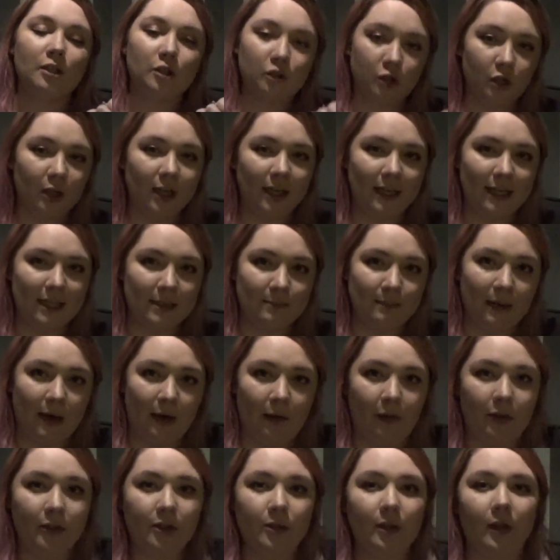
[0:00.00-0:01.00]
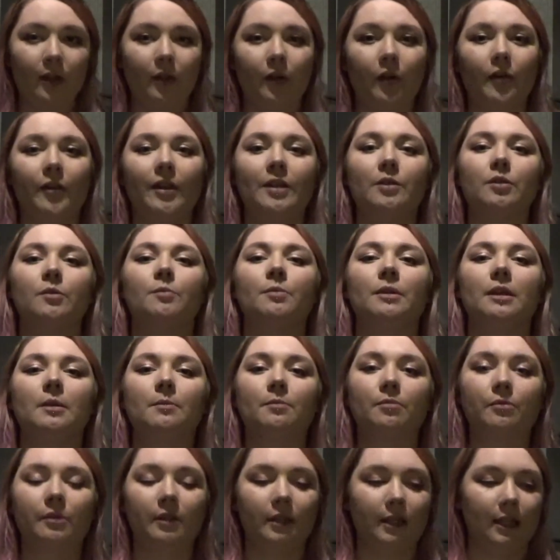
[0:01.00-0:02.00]
stuck in his mouth, so I thought this would be a
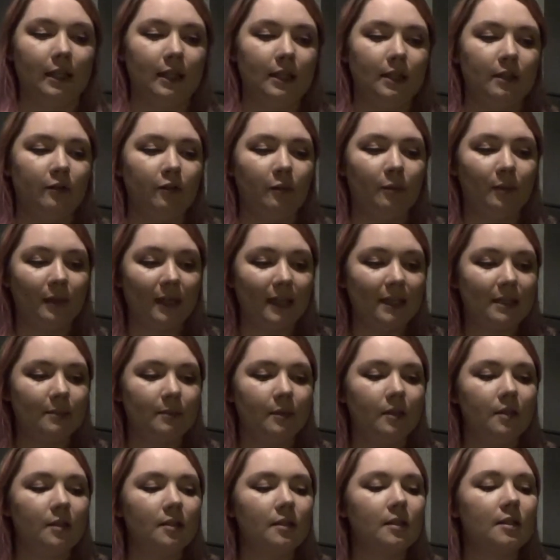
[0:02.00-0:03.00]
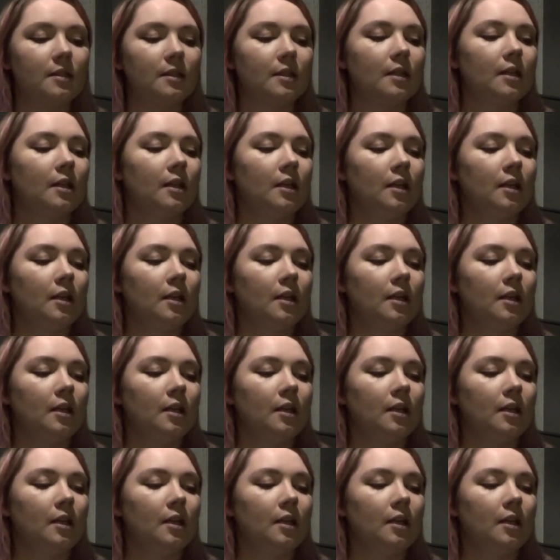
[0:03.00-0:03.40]
brilliant replacement.